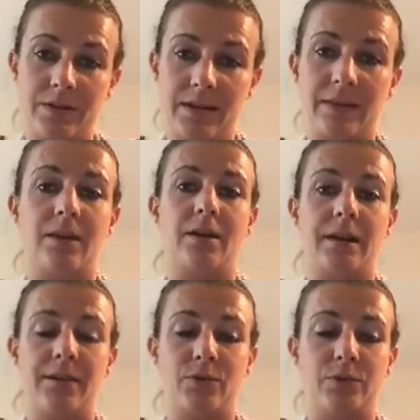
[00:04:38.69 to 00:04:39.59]
to hit the high
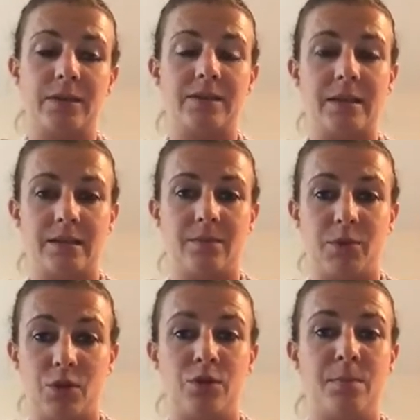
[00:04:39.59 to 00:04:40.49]
levels and to hit the
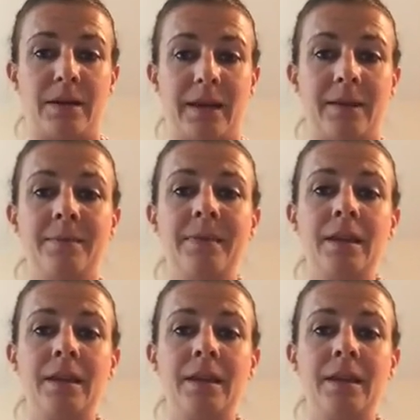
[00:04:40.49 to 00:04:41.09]
good money.